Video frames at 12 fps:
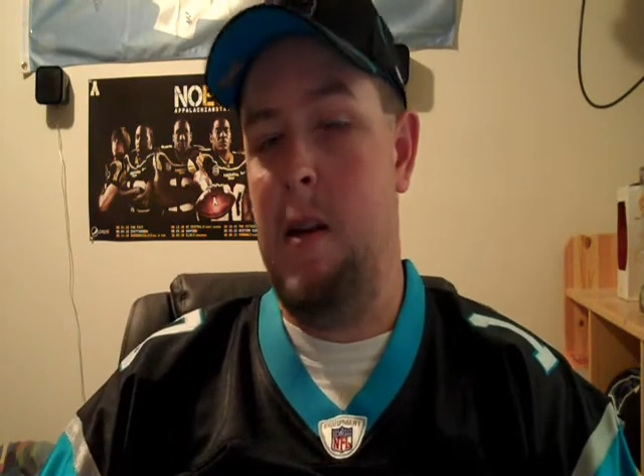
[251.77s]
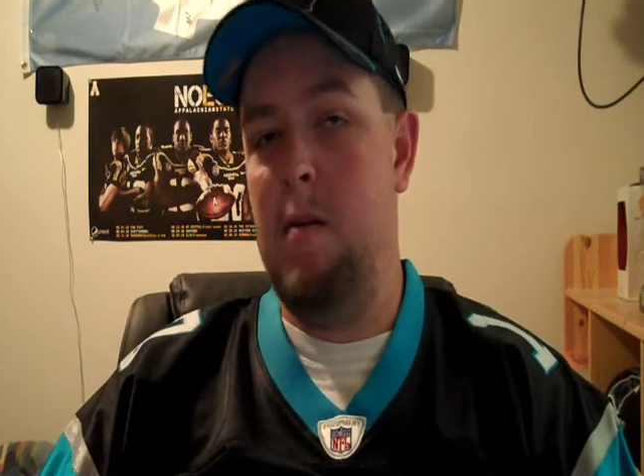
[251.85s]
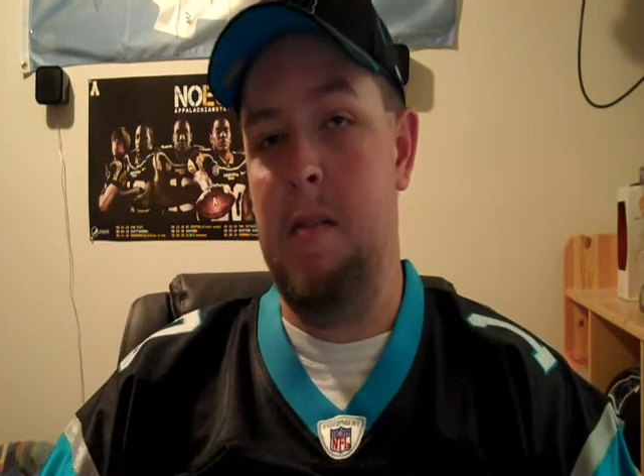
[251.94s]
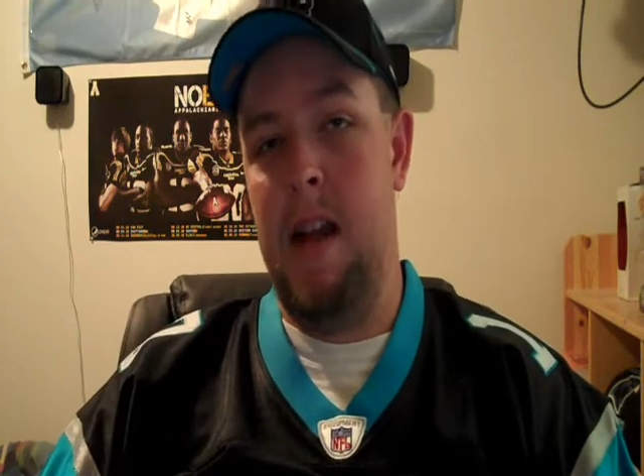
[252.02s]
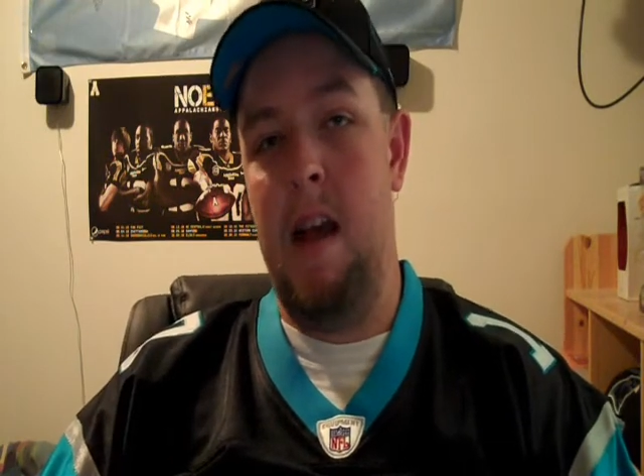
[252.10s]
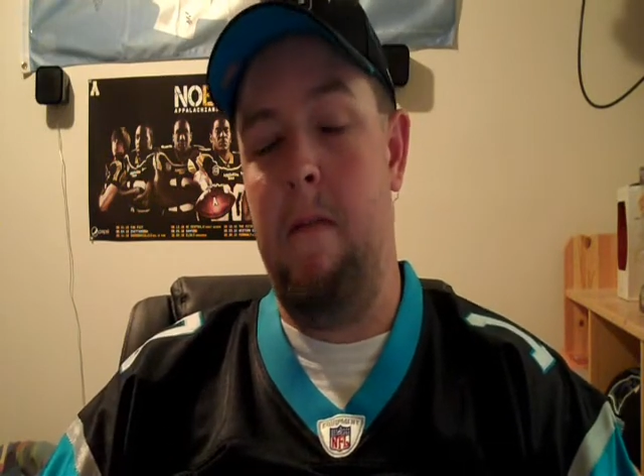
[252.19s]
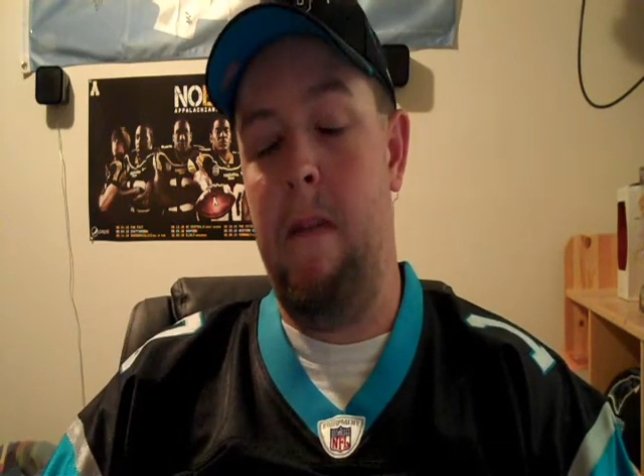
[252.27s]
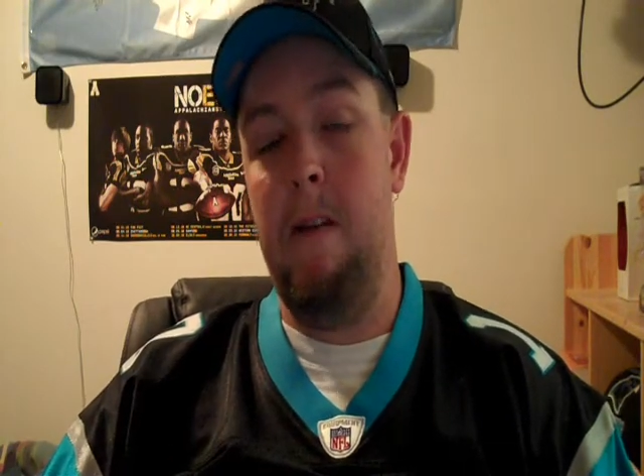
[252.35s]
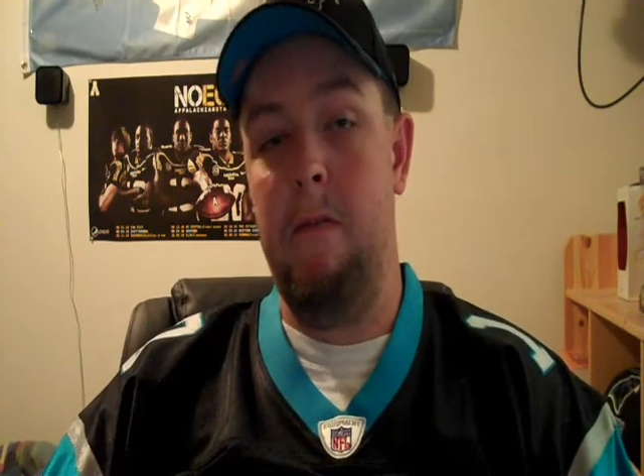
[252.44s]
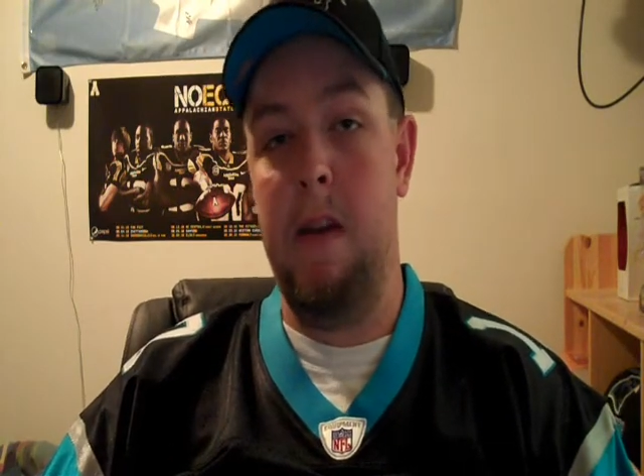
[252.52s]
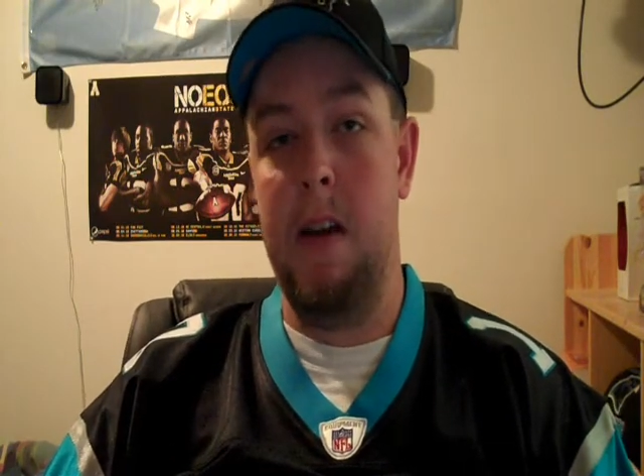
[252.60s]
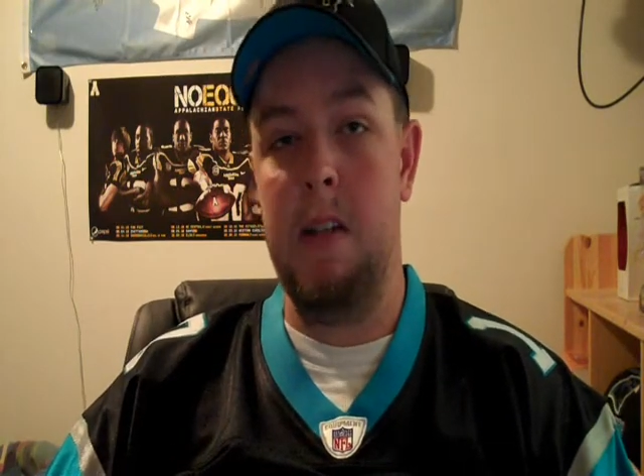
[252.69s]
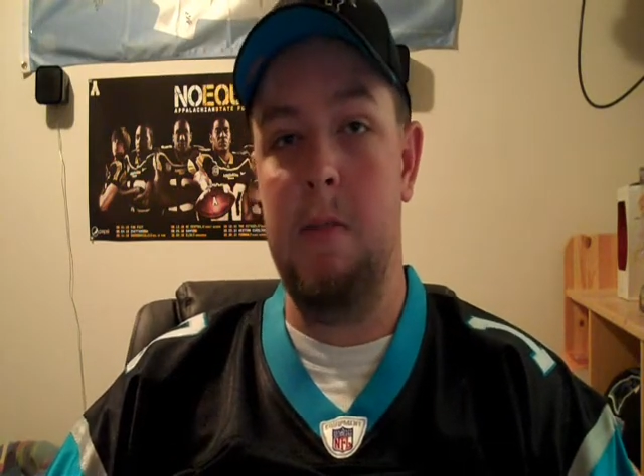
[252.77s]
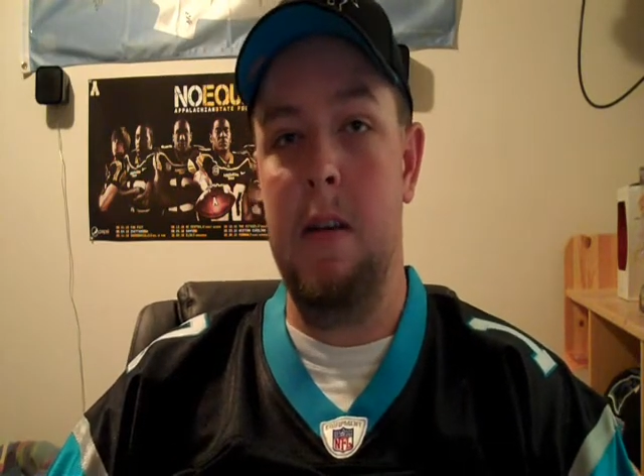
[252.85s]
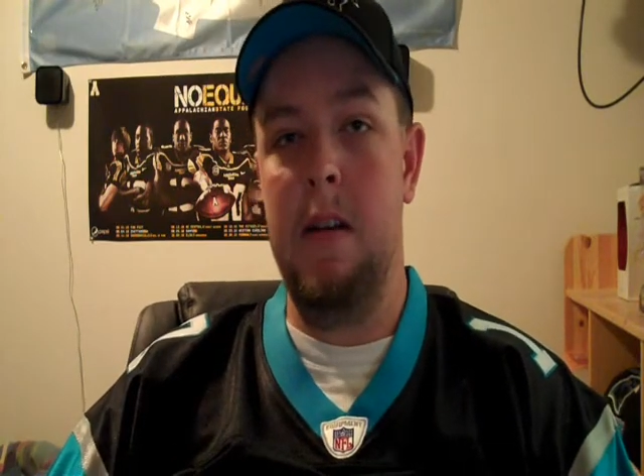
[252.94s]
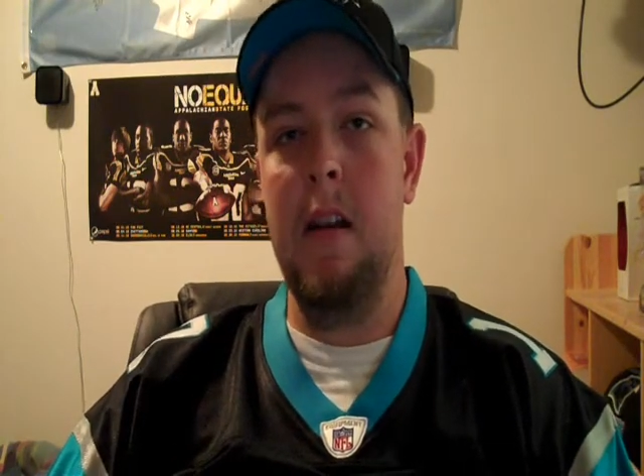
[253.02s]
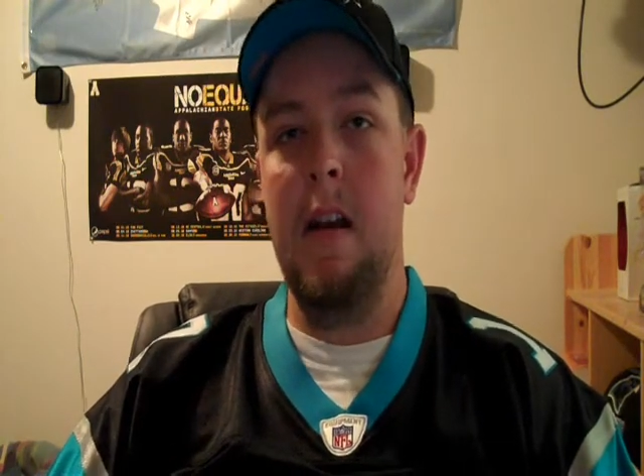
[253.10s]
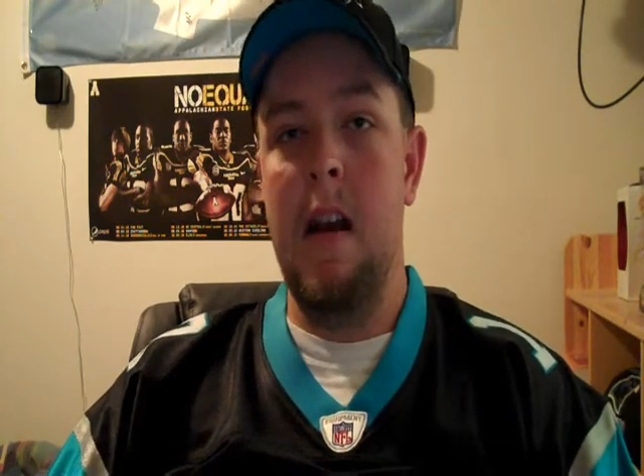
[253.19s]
I wasn't at FanFest, but